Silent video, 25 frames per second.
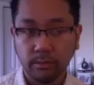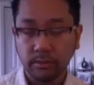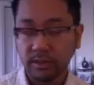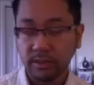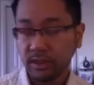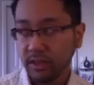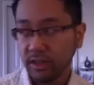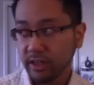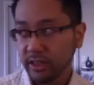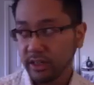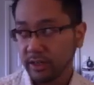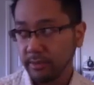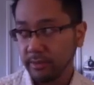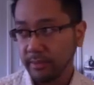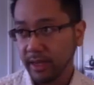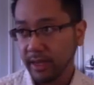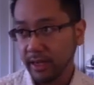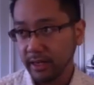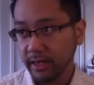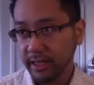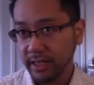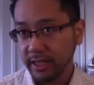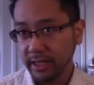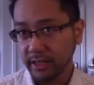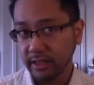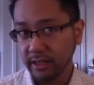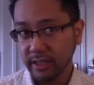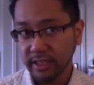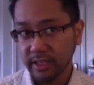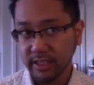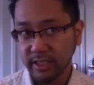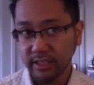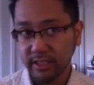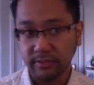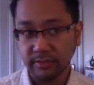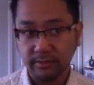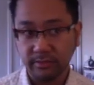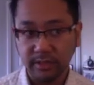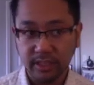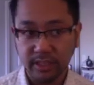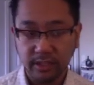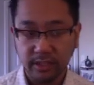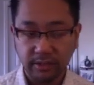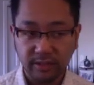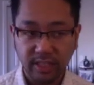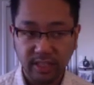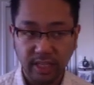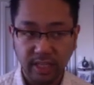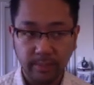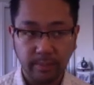we're talking about here is
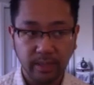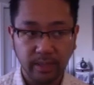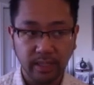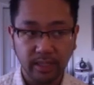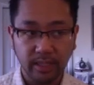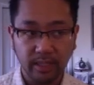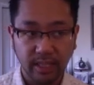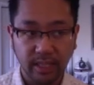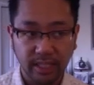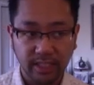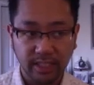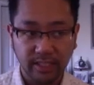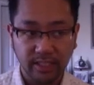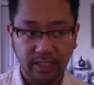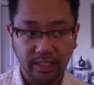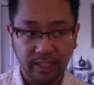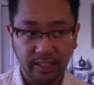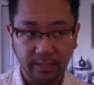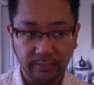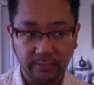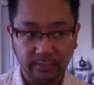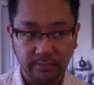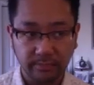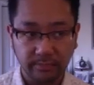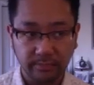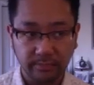videotaping a lesson,